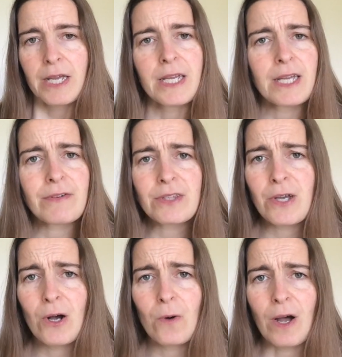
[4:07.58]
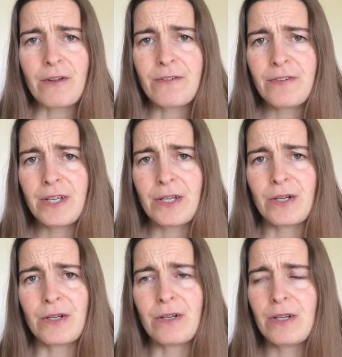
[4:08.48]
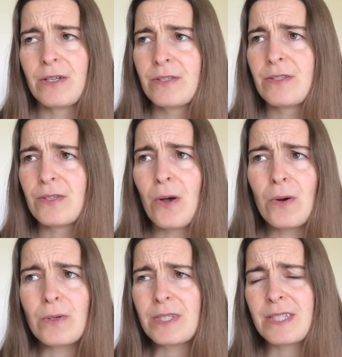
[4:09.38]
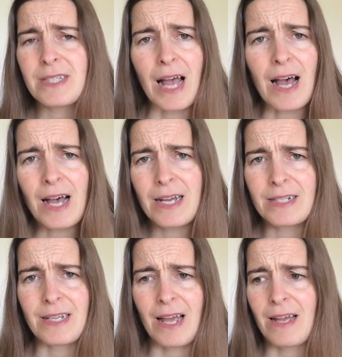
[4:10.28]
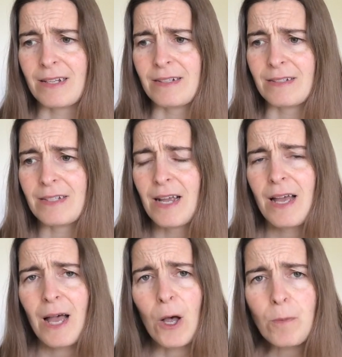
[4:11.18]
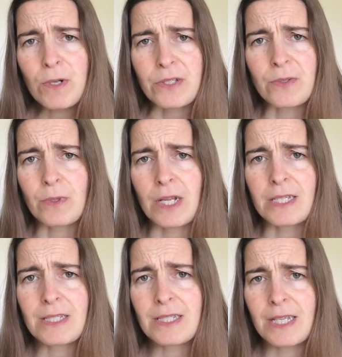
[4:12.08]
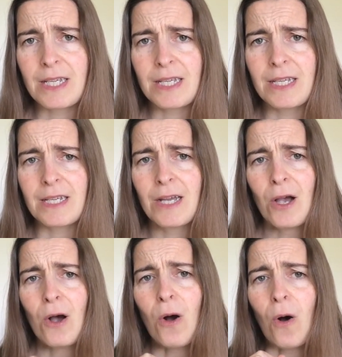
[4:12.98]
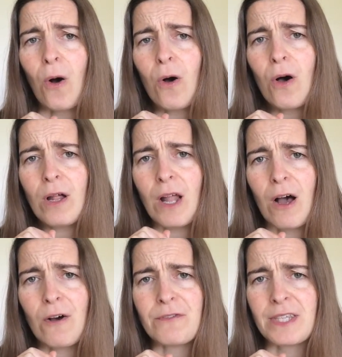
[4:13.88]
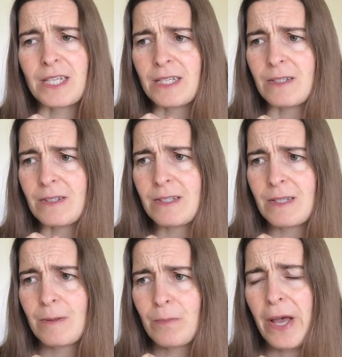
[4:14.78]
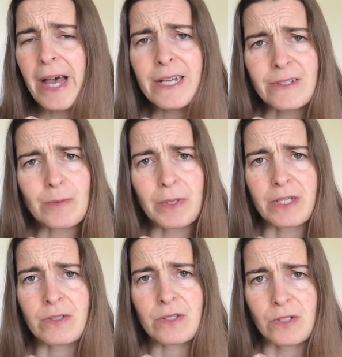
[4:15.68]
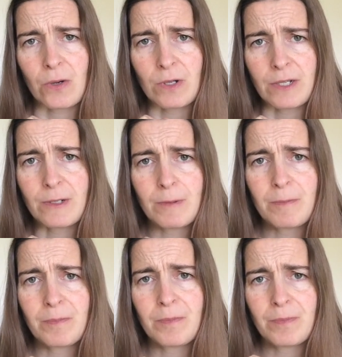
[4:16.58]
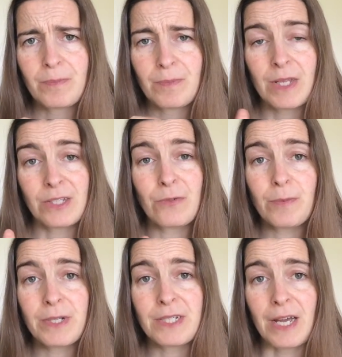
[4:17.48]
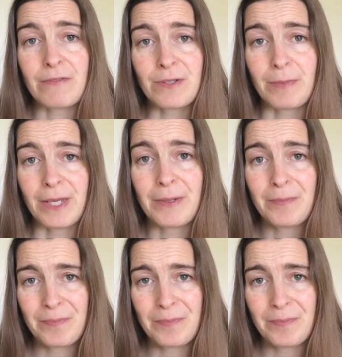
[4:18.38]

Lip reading: Even though I feel so sad and helpless when I see all of these pets being stolen, and you repeat after me,